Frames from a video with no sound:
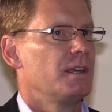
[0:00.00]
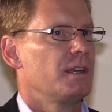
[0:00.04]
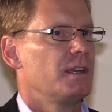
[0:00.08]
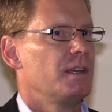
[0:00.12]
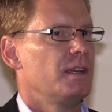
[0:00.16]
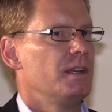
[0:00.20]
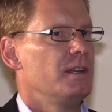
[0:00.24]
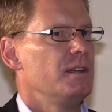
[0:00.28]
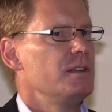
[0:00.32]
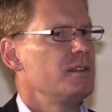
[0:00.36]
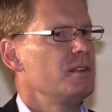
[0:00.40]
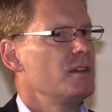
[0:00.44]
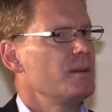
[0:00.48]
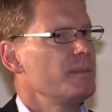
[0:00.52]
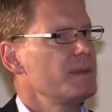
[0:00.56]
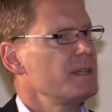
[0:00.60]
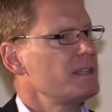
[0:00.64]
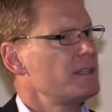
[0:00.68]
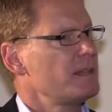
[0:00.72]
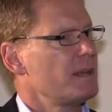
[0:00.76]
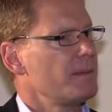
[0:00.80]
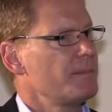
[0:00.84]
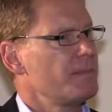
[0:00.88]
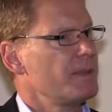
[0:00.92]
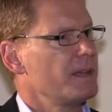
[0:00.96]
Can you tell me
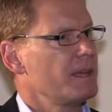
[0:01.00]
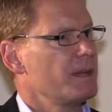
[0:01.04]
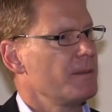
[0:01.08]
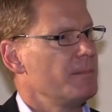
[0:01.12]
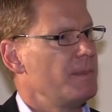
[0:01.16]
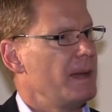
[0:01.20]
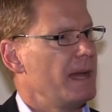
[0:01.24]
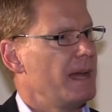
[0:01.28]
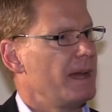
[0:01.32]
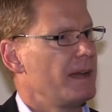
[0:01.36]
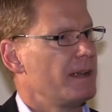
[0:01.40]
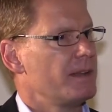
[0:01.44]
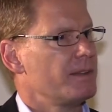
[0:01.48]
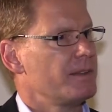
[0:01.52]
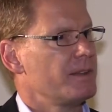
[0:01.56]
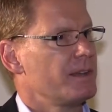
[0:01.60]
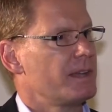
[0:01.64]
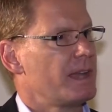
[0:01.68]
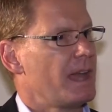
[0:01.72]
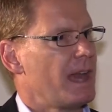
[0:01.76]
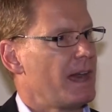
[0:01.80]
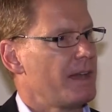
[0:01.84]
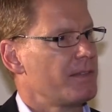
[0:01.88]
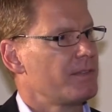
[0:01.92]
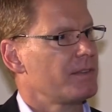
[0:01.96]
something about the
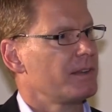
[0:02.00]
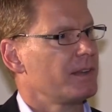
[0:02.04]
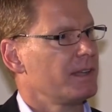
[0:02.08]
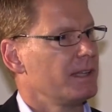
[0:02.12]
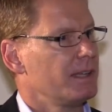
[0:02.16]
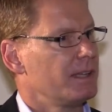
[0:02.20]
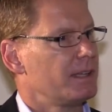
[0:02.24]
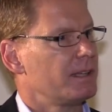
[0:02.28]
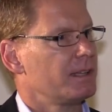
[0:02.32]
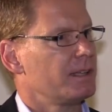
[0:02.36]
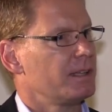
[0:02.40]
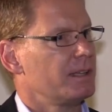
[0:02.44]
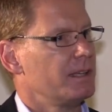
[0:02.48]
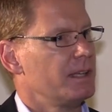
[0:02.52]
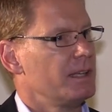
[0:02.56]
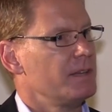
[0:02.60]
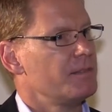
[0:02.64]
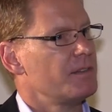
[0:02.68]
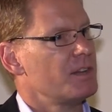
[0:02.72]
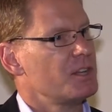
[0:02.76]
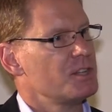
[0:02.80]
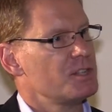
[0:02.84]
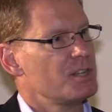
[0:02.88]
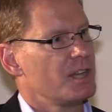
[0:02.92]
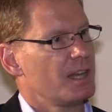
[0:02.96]
Catholic
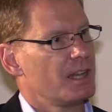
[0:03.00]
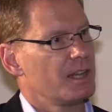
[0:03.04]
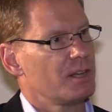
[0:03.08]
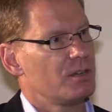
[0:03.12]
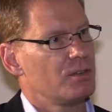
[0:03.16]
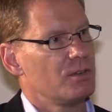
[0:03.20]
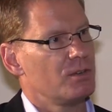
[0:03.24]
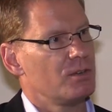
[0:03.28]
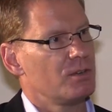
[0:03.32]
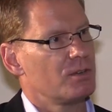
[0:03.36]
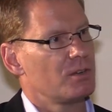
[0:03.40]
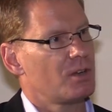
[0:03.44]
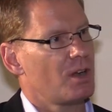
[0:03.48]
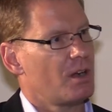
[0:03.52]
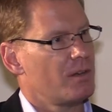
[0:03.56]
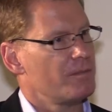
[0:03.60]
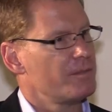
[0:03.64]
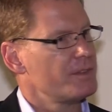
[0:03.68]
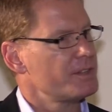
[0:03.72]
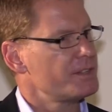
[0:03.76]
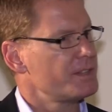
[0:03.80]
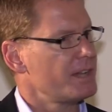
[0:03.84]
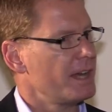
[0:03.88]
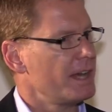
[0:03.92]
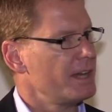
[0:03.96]
evangelical
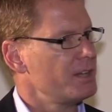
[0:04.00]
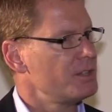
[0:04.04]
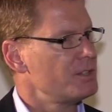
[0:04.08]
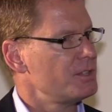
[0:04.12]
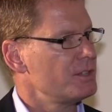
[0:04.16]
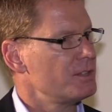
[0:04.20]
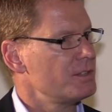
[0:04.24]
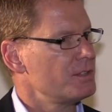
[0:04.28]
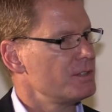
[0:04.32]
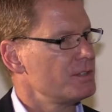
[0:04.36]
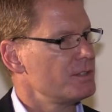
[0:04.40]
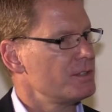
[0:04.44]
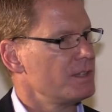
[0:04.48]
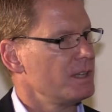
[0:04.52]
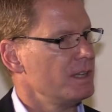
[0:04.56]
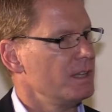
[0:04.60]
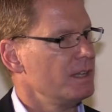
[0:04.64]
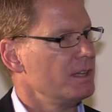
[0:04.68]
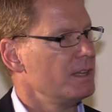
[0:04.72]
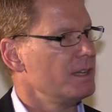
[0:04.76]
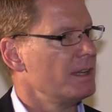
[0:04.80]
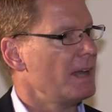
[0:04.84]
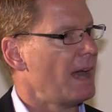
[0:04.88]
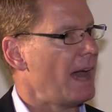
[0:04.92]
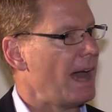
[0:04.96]
conversations
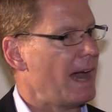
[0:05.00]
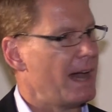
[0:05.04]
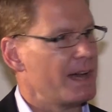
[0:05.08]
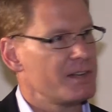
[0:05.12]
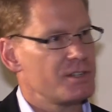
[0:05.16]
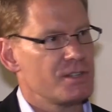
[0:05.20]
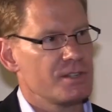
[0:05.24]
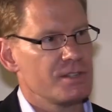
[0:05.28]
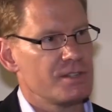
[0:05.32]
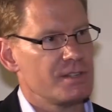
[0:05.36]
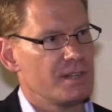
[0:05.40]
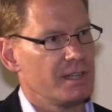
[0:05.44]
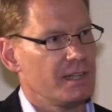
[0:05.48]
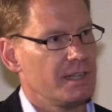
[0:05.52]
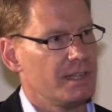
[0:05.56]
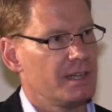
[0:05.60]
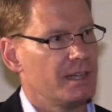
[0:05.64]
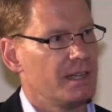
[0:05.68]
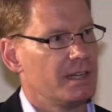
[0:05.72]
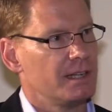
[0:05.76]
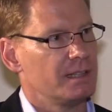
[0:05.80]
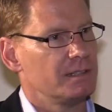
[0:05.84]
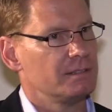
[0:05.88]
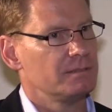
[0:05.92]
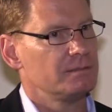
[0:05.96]
in
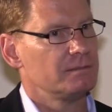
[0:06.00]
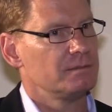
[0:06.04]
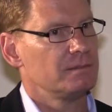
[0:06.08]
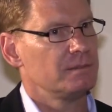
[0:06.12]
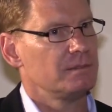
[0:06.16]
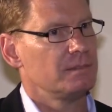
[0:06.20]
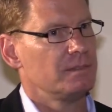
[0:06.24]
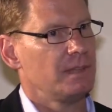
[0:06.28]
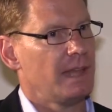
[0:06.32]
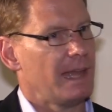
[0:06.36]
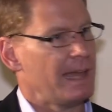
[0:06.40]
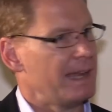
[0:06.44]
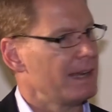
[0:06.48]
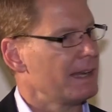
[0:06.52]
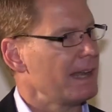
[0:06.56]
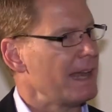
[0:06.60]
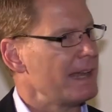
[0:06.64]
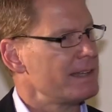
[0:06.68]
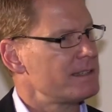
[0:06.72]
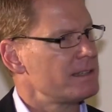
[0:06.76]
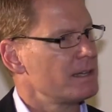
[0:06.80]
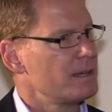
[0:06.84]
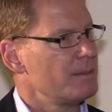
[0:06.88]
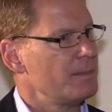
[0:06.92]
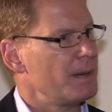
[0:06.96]
Argentina and
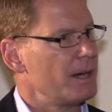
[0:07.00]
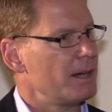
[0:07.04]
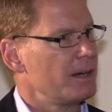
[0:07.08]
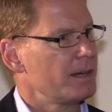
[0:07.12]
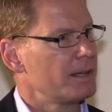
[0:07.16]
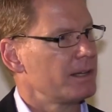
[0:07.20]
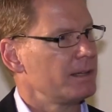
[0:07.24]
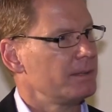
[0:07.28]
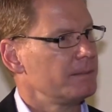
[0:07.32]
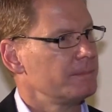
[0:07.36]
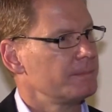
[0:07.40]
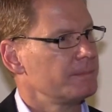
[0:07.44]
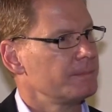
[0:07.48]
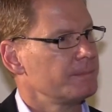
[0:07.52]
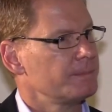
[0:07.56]
Latin America?